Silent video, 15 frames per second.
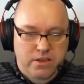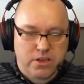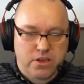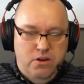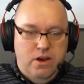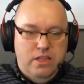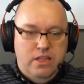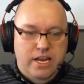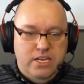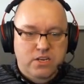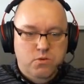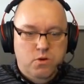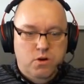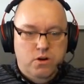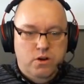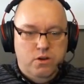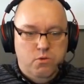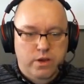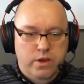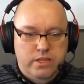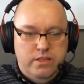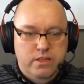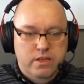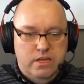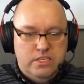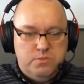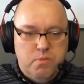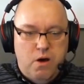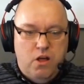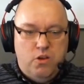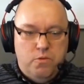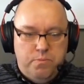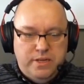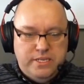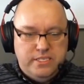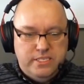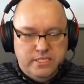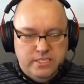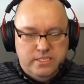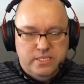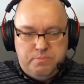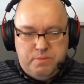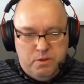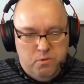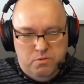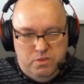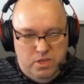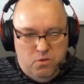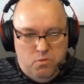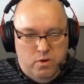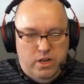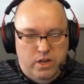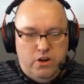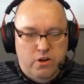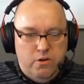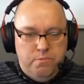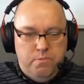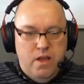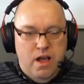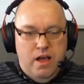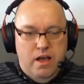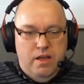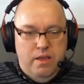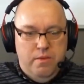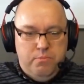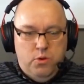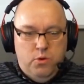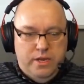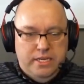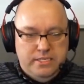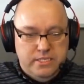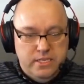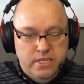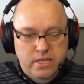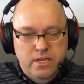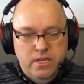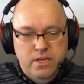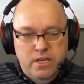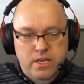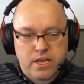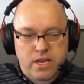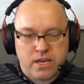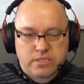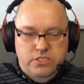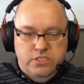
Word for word: You know, I like okay. to work with uh, smaller businesses up to, you know, one hundred uh, employees. Okay.